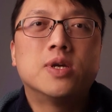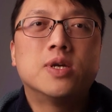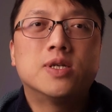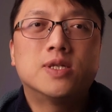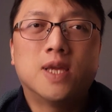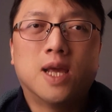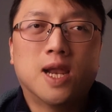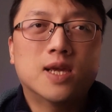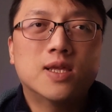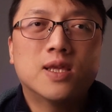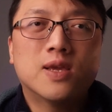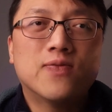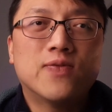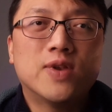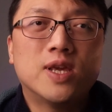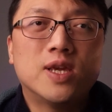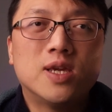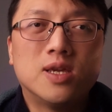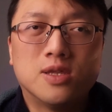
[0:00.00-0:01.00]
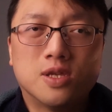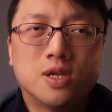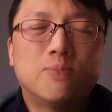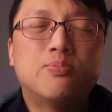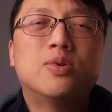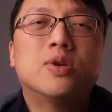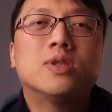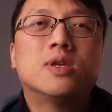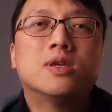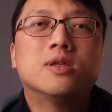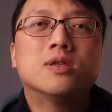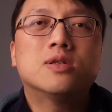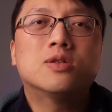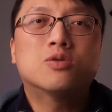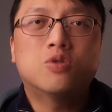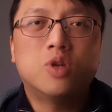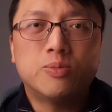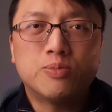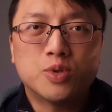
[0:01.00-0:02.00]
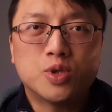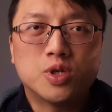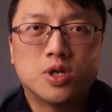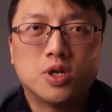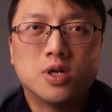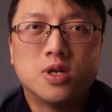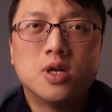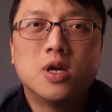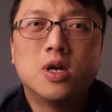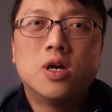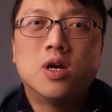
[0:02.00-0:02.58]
selectively interpreting scripture